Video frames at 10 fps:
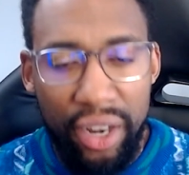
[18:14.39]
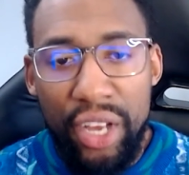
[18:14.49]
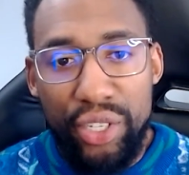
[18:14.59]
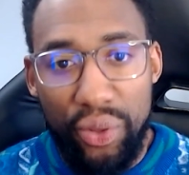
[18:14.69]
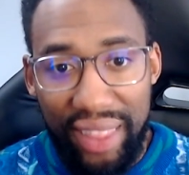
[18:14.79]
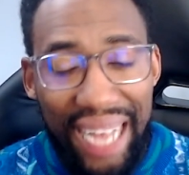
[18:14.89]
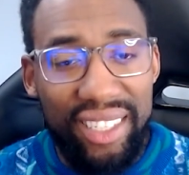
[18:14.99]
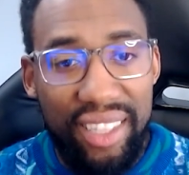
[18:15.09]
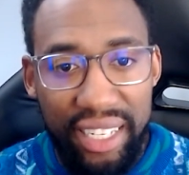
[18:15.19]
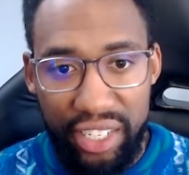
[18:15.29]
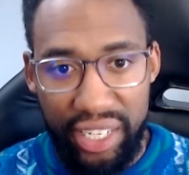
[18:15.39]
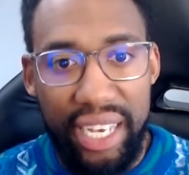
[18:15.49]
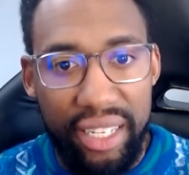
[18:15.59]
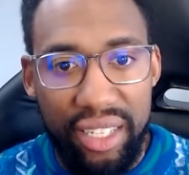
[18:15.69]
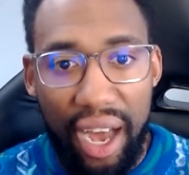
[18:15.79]
So that's the
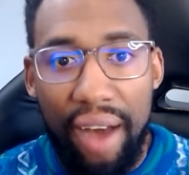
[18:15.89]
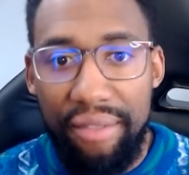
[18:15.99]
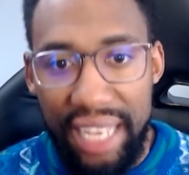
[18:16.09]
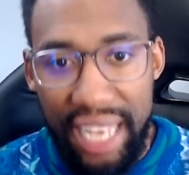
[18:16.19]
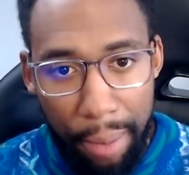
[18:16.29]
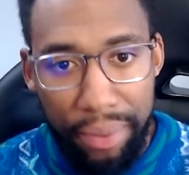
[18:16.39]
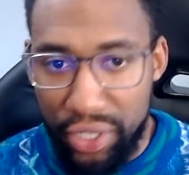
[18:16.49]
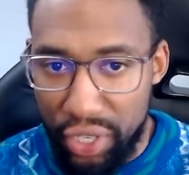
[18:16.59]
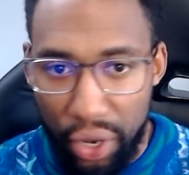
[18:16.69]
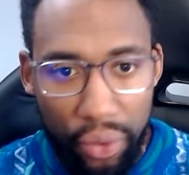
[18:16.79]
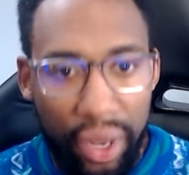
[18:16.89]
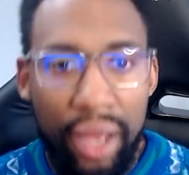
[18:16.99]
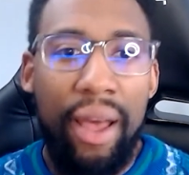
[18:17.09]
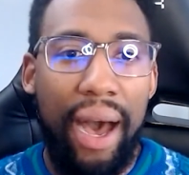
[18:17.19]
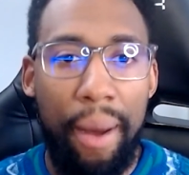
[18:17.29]
gist of the episode,
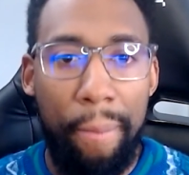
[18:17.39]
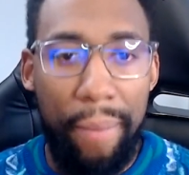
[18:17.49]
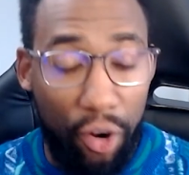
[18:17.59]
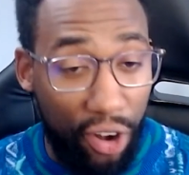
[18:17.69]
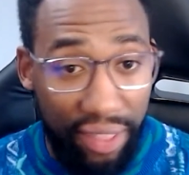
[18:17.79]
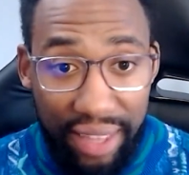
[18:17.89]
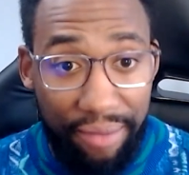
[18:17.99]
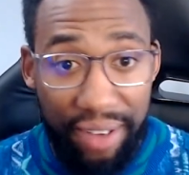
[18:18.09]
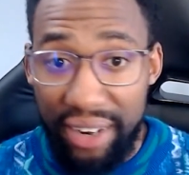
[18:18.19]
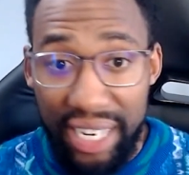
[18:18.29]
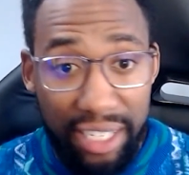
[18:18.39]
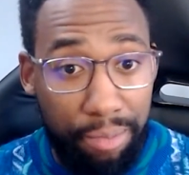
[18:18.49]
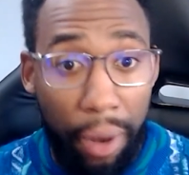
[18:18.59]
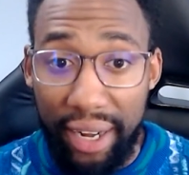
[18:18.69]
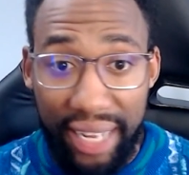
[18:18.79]
or the various
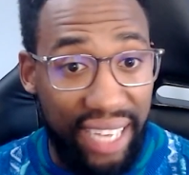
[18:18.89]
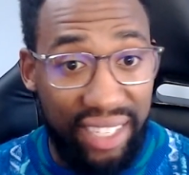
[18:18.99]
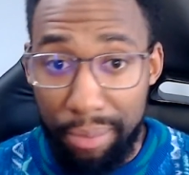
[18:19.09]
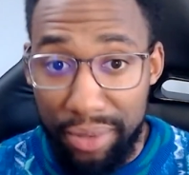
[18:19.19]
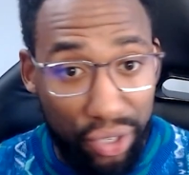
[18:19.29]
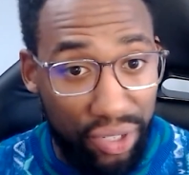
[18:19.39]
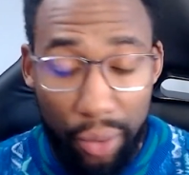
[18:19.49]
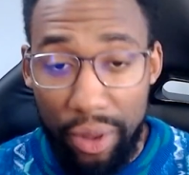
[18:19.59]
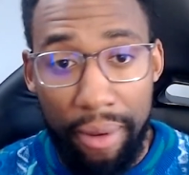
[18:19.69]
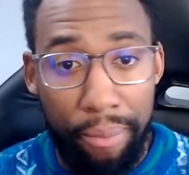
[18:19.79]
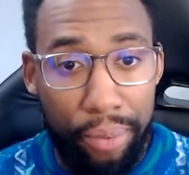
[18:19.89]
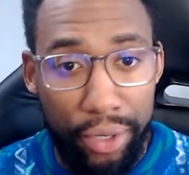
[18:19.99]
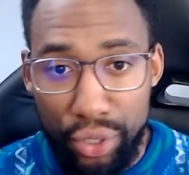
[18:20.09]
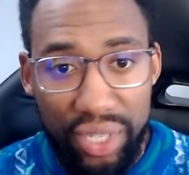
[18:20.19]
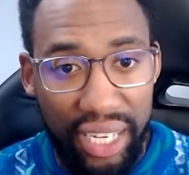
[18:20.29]
podcast episodes that we've been
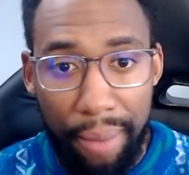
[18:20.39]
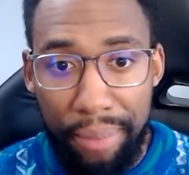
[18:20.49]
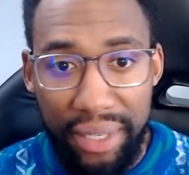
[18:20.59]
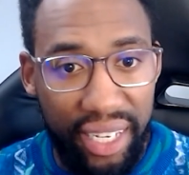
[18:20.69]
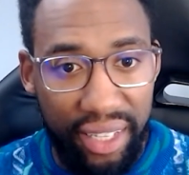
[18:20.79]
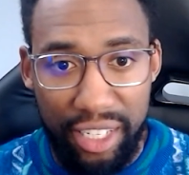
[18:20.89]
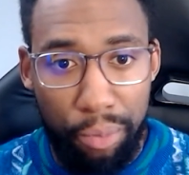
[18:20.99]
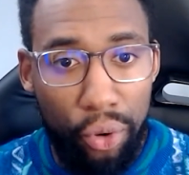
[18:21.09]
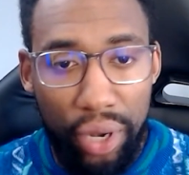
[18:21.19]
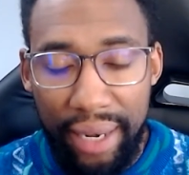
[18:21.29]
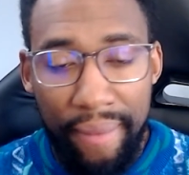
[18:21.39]
producing up until this point.